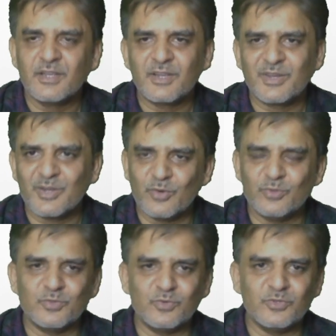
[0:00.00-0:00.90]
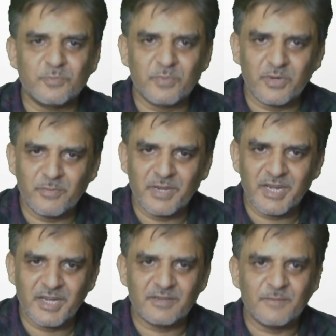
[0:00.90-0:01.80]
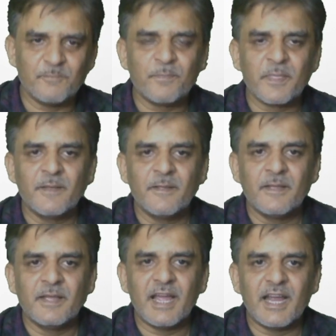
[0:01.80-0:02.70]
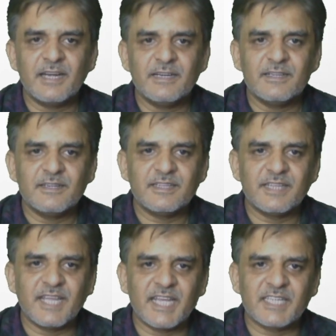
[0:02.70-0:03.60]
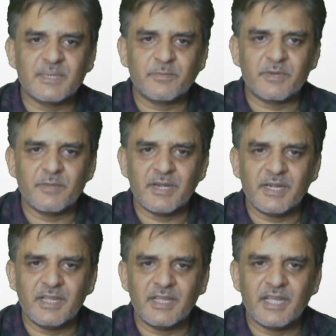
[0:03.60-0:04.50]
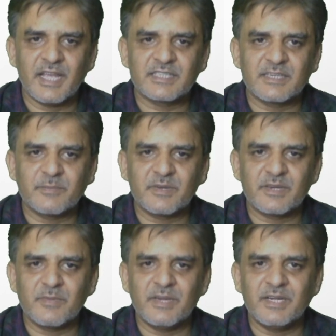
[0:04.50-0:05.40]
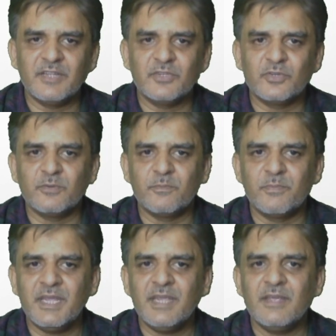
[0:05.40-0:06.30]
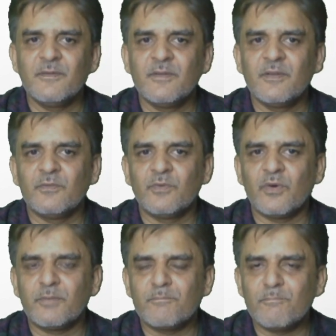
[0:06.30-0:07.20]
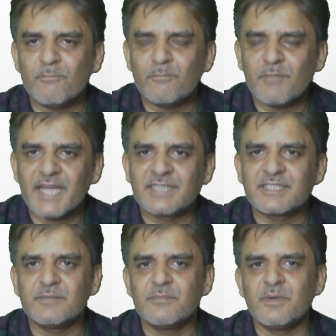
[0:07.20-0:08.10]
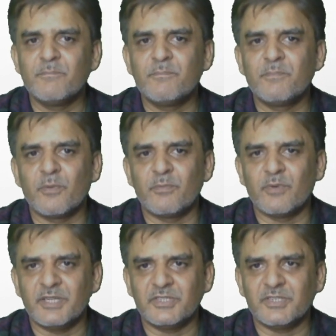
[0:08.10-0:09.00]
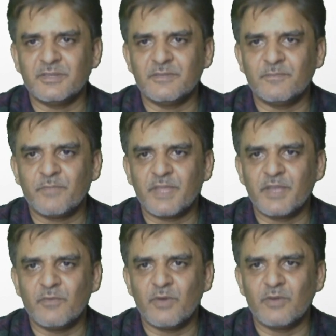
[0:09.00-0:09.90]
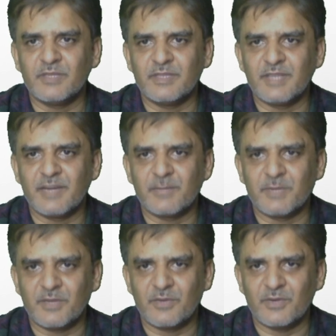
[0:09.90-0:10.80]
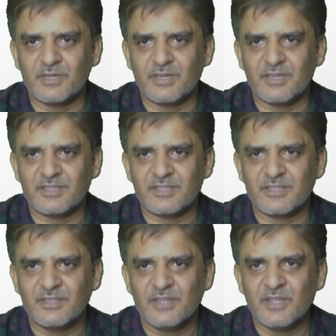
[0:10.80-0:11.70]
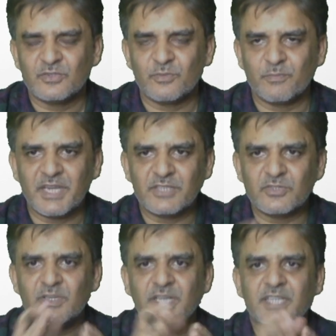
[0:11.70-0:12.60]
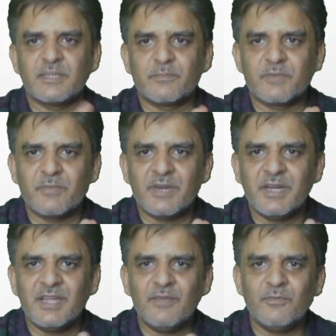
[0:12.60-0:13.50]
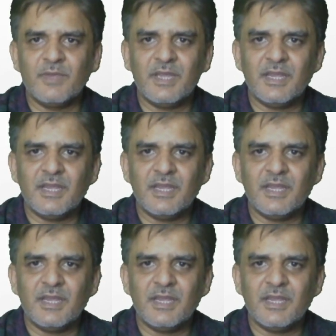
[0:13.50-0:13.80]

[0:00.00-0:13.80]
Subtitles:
kilojoules per minute. And the acceptability. Acceptability should be for maximum population involved in that particular task. So based on the acceptability, we